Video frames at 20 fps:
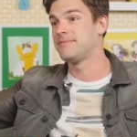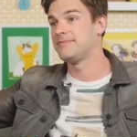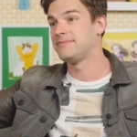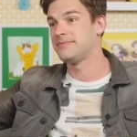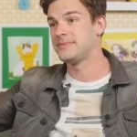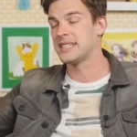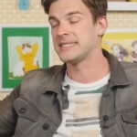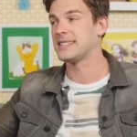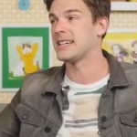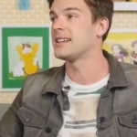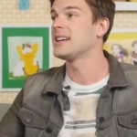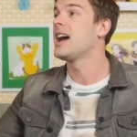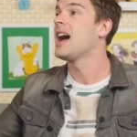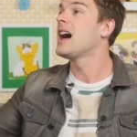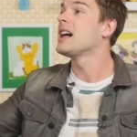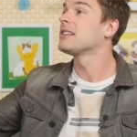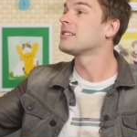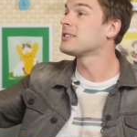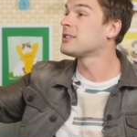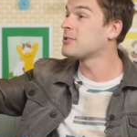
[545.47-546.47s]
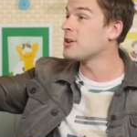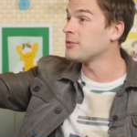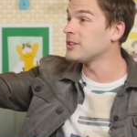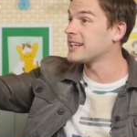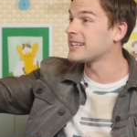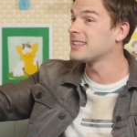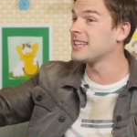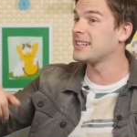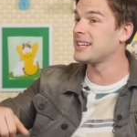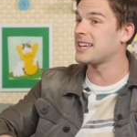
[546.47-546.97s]
that's it you don't
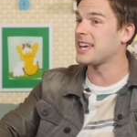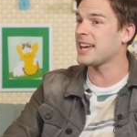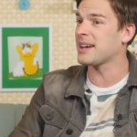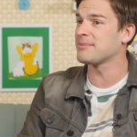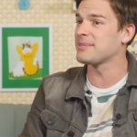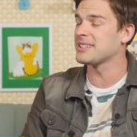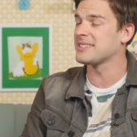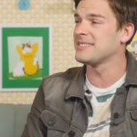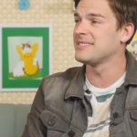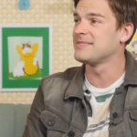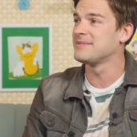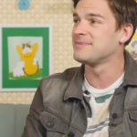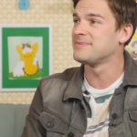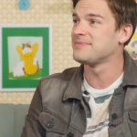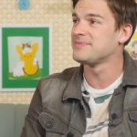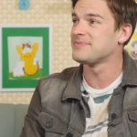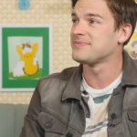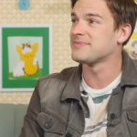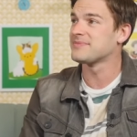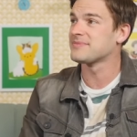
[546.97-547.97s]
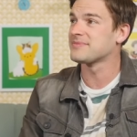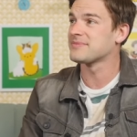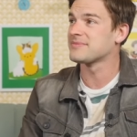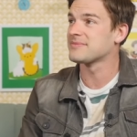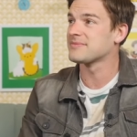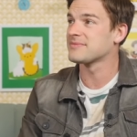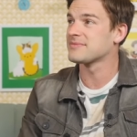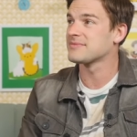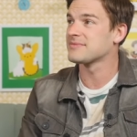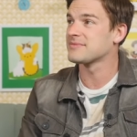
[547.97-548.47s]
like lady camden
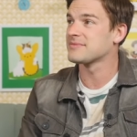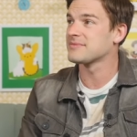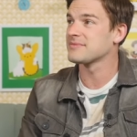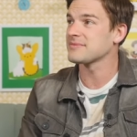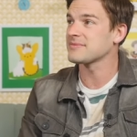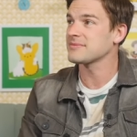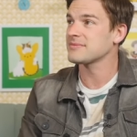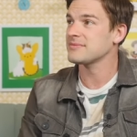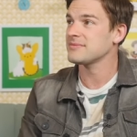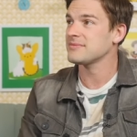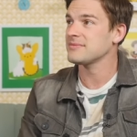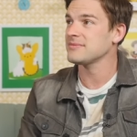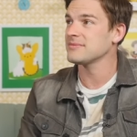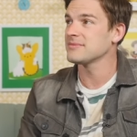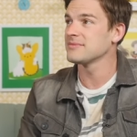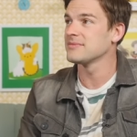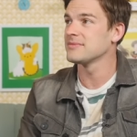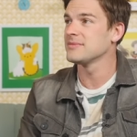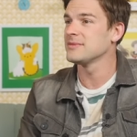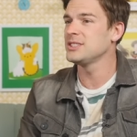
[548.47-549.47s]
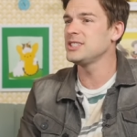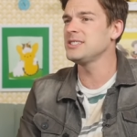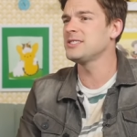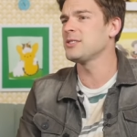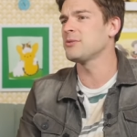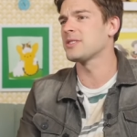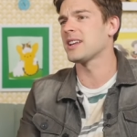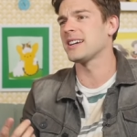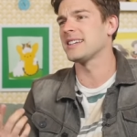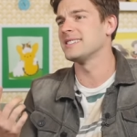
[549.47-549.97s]
she's fine she's
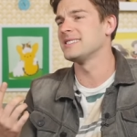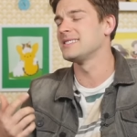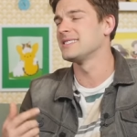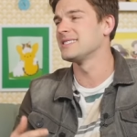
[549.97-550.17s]
so nice